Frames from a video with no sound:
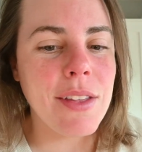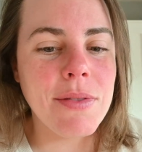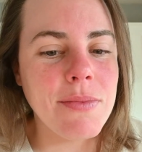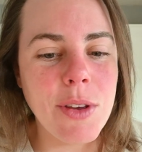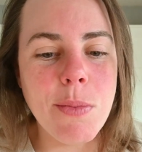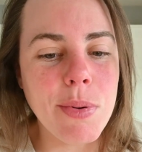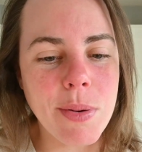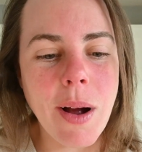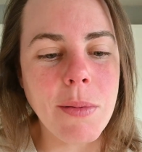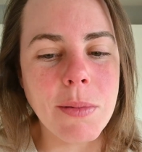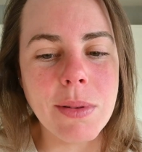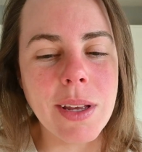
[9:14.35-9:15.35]
you
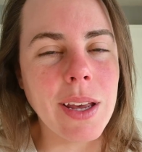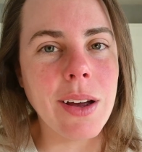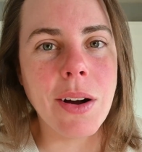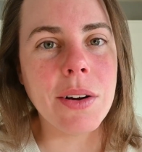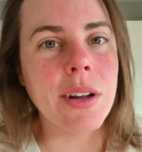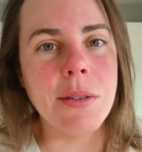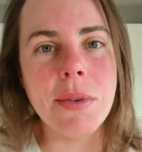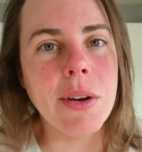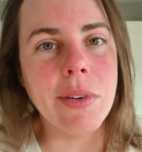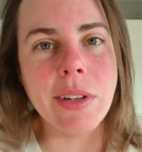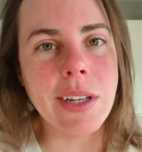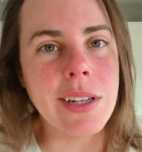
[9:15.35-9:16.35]
probably are going to be
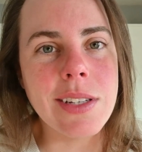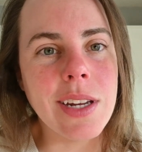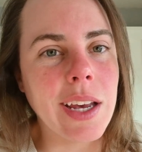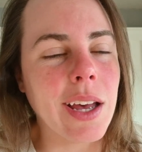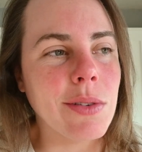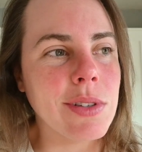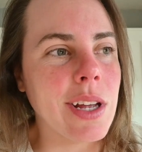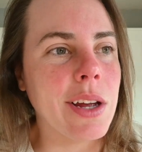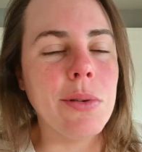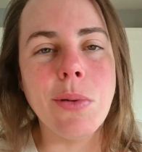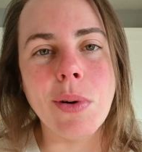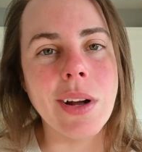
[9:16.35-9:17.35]
grilling a steak outside
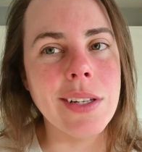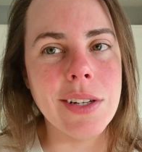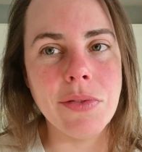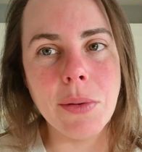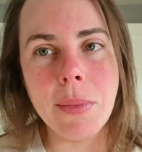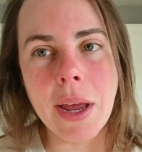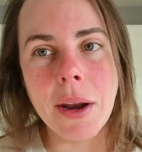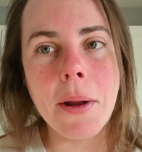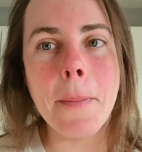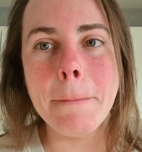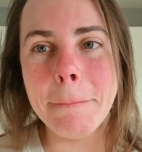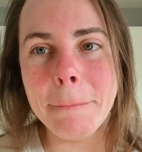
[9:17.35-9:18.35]
or a different pan.
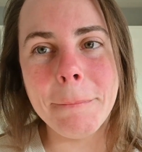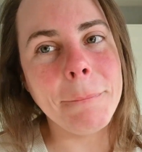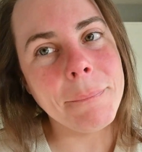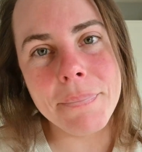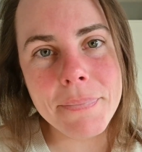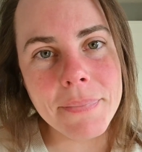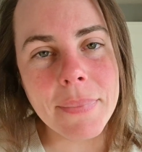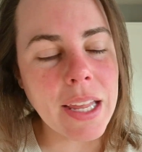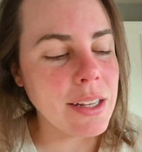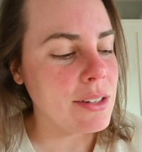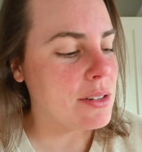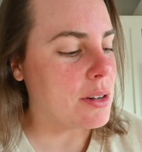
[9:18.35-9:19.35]

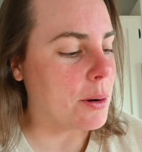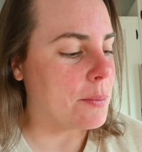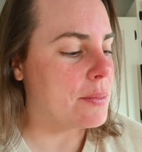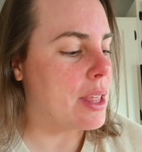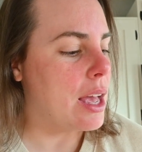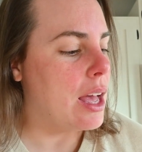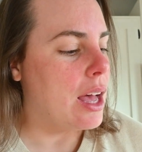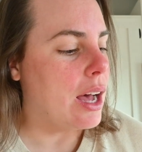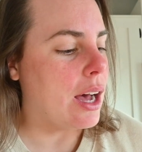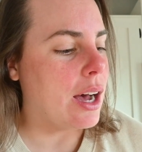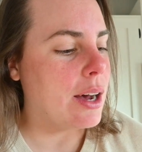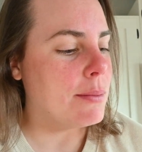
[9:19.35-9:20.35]
So,
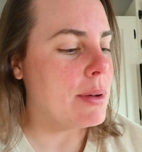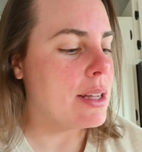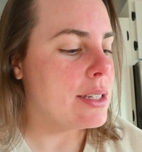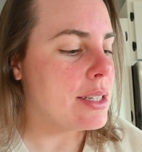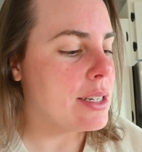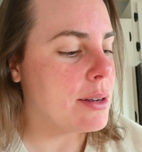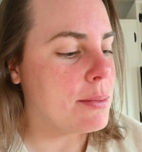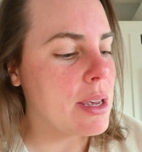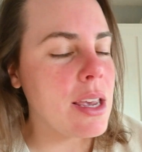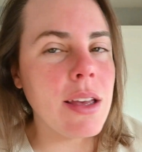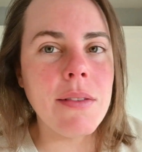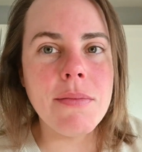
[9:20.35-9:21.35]
to
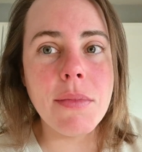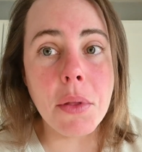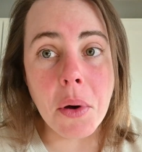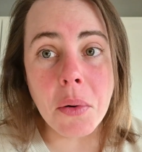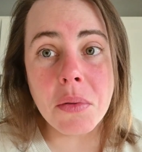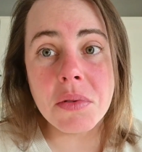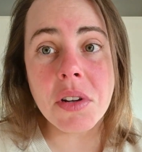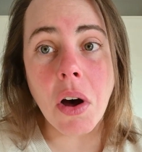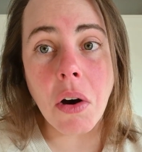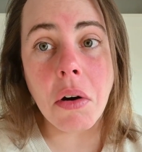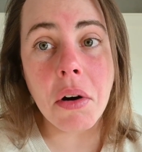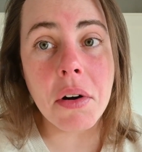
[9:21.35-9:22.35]
me, those
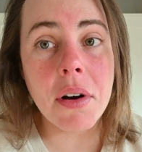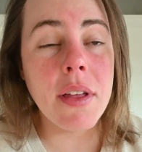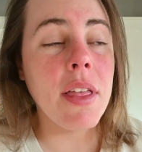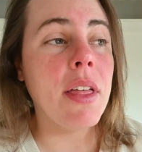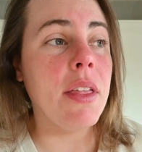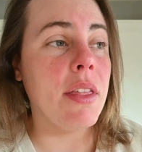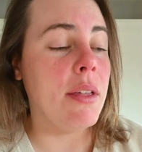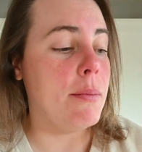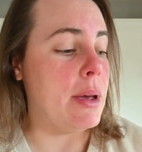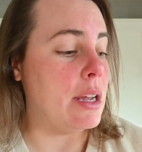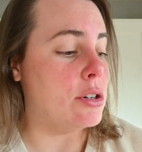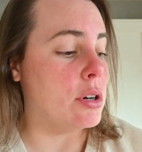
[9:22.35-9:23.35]
are the
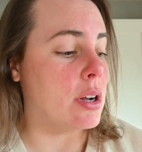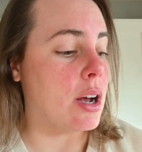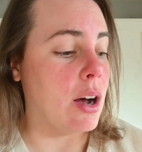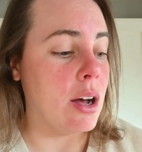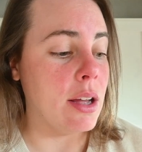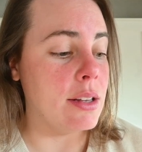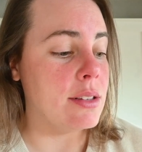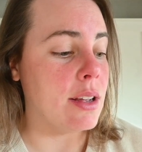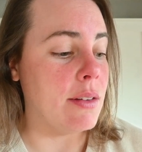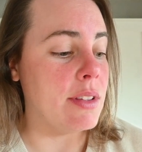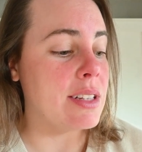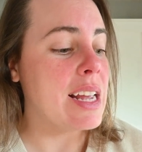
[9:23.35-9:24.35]
major cons
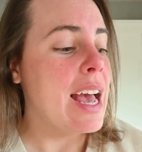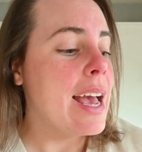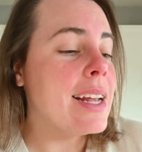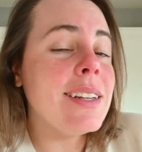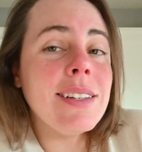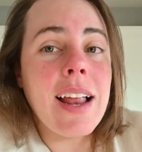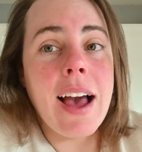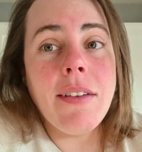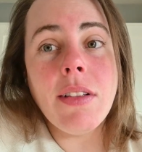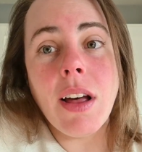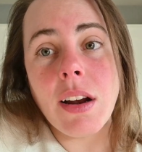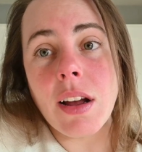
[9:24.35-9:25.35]
of this. It doesn't have a
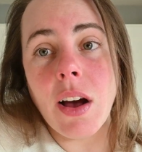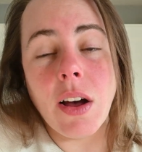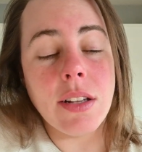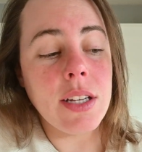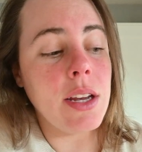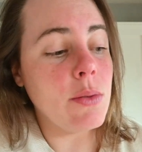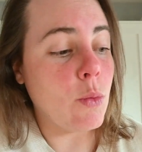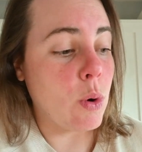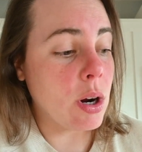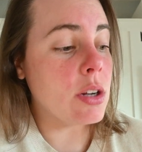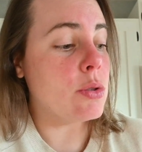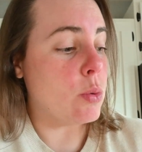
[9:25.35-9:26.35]
lot of cons. It
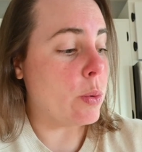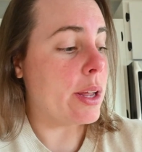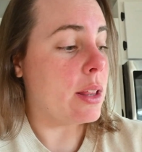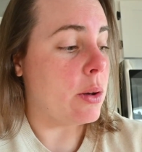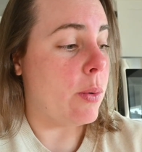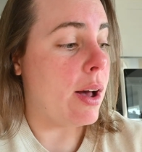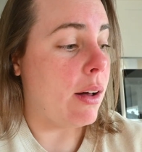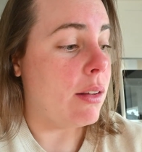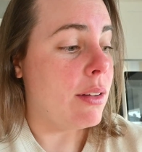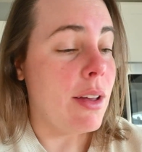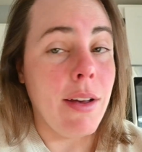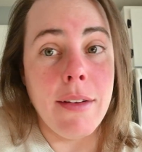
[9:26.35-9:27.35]
works really well.
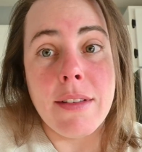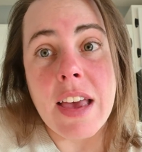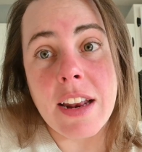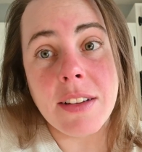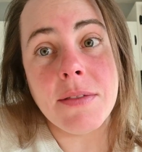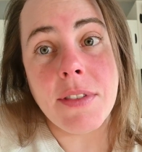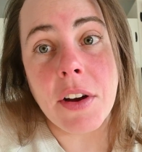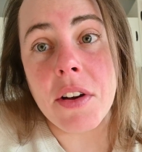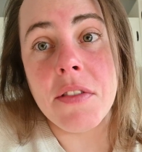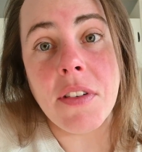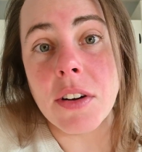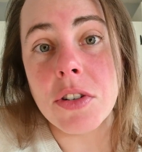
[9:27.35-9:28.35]
It is very
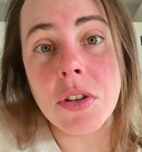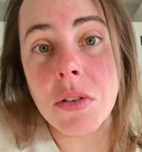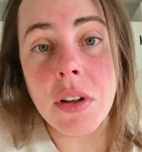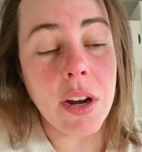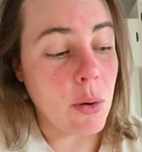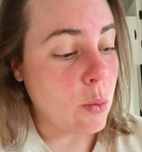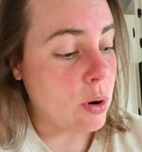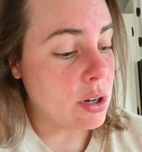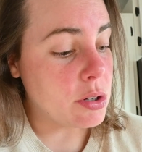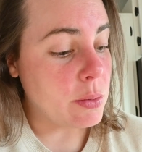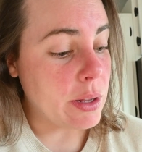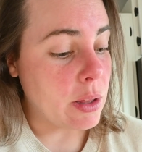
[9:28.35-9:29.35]
functional and it
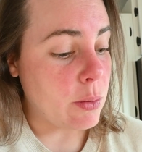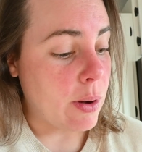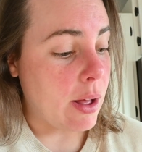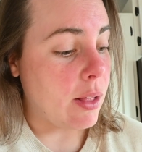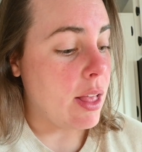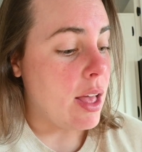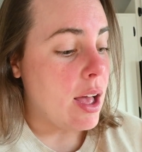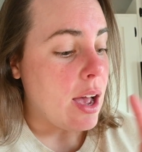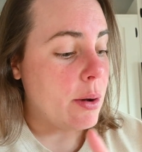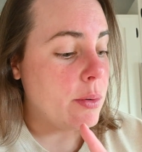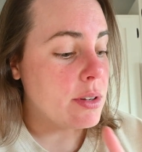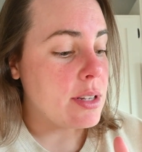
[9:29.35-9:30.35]
works really well. I
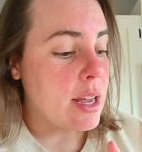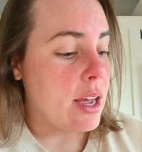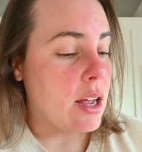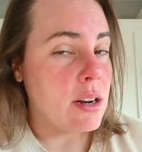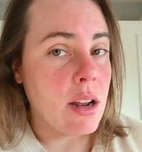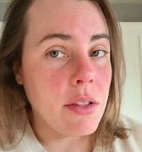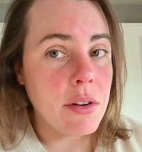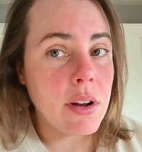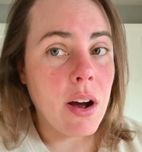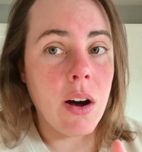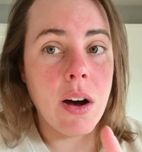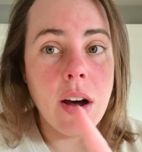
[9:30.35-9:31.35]
will say another
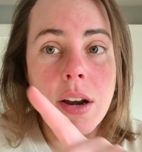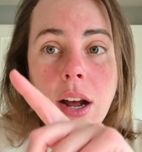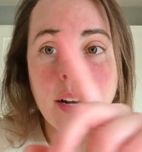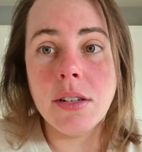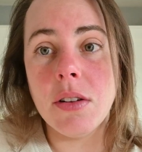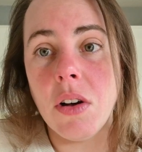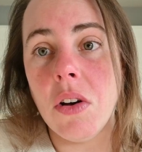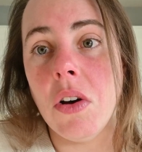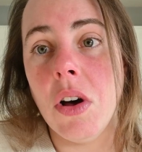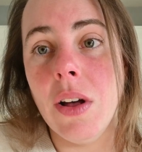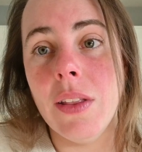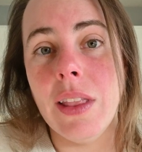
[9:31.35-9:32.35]
con I saw
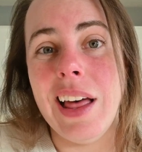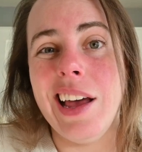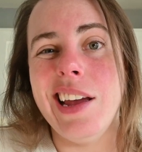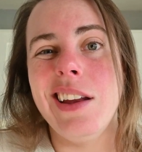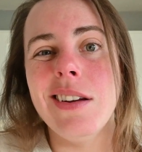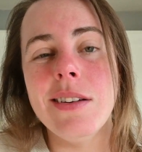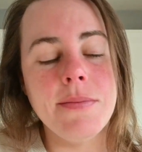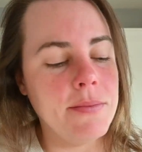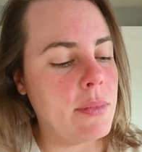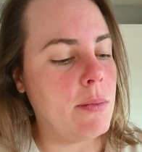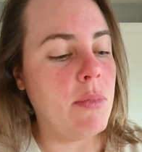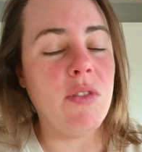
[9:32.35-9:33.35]
online
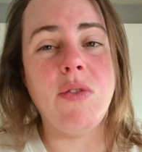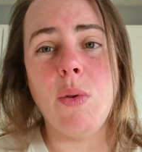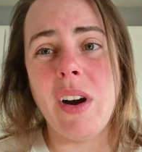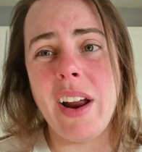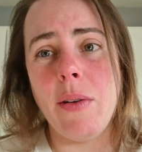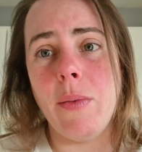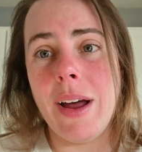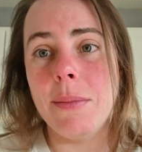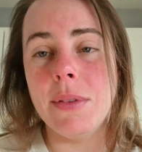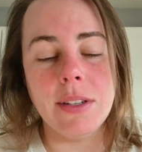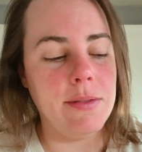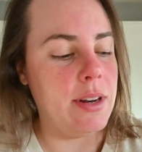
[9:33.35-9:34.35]
before I wrap
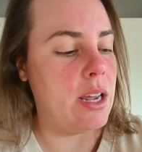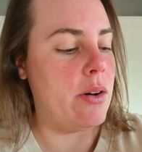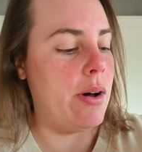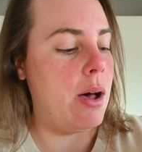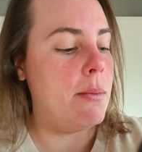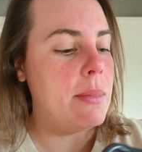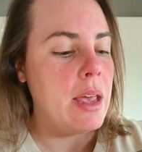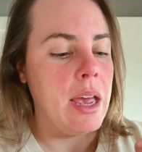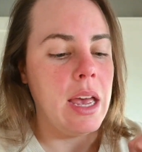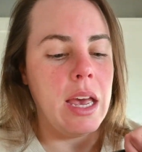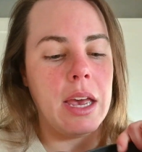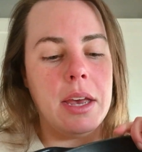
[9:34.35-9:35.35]
this video up
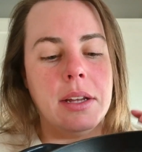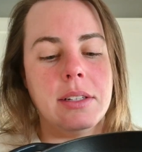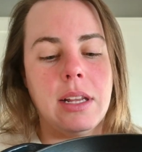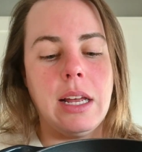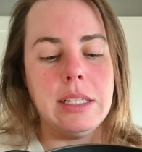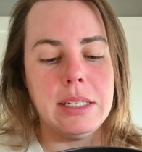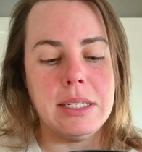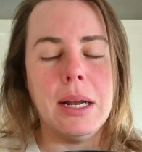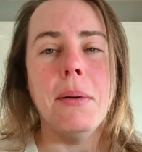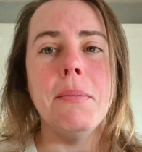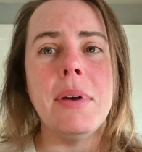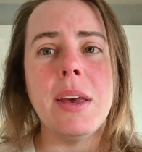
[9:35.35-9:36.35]
is
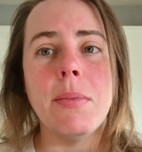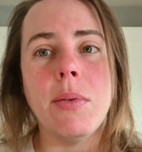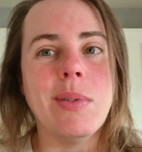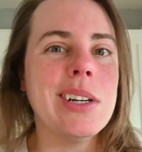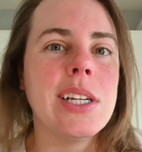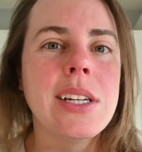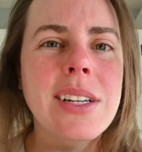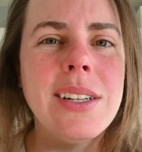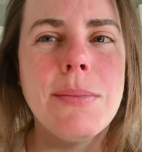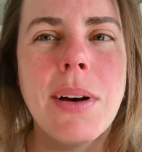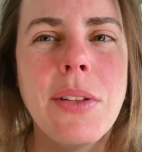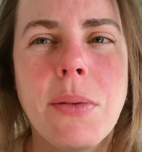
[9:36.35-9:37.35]
some people, which it
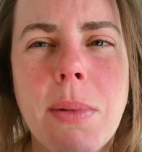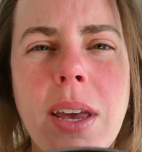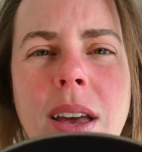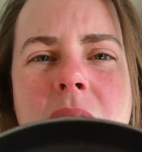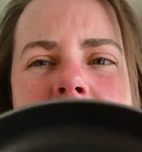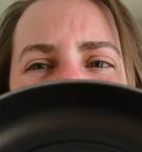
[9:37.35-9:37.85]
doesn't bother me,